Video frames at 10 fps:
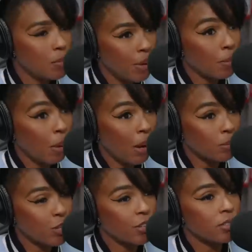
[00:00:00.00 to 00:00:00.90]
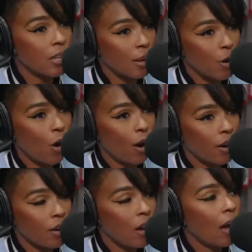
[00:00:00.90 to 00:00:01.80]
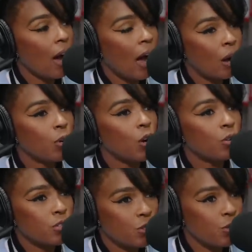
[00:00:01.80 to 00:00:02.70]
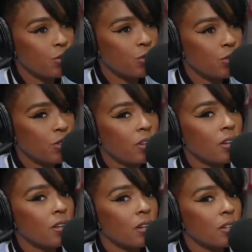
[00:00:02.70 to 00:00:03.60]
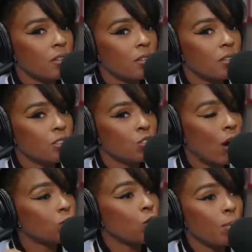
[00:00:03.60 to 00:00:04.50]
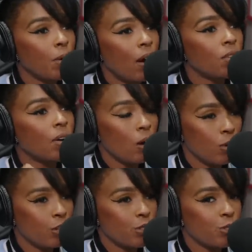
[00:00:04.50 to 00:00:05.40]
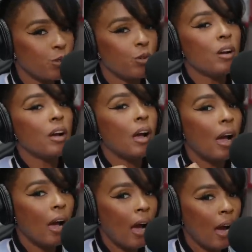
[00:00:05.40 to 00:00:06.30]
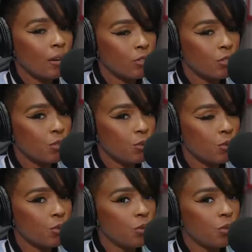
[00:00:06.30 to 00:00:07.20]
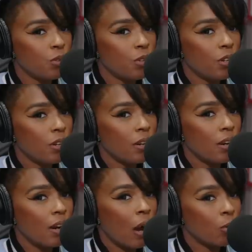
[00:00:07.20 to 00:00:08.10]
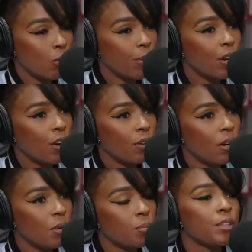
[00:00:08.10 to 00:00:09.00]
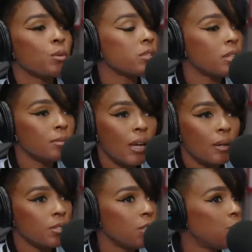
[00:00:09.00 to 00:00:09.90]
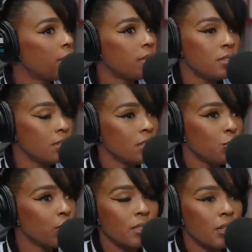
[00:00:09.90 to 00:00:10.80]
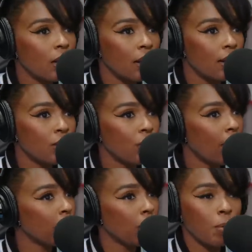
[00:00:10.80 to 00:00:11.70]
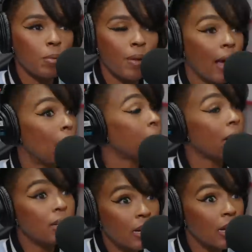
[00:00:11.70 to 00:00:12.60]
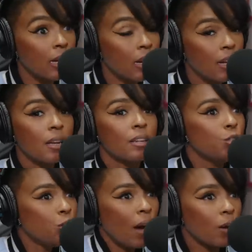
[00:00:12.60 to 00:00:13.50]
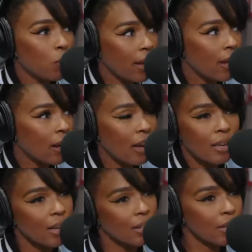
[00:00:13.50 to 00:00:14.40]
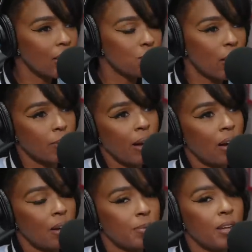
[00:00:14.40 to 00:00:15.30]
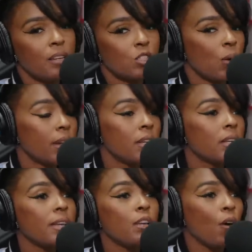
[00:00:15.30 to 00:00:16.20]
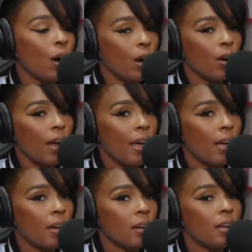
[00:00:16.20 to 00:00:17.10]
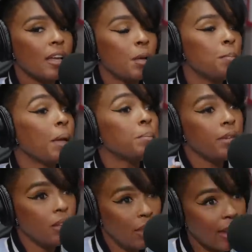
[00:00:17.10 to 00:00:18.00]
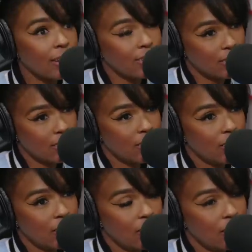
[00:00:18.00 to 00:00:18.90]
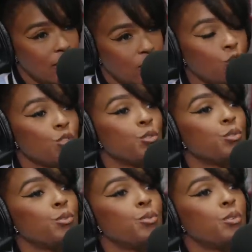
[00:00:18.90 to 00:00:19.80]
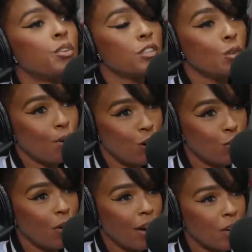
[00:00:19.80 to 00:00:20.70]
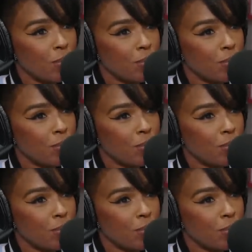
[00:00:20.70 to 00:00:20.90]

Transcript: Me and my mom shared the same car. Mm-hmm. I would go to school I drop her off. I would go to school. After school, I would go pick her up. But there were sometimes she wasn't she wasn't done. Right. You know how your mom would be like, "I'm not done. Yeah, you gotta wait. I can't leave my mom." So I didn't leave her, and it made me late oh. to the program.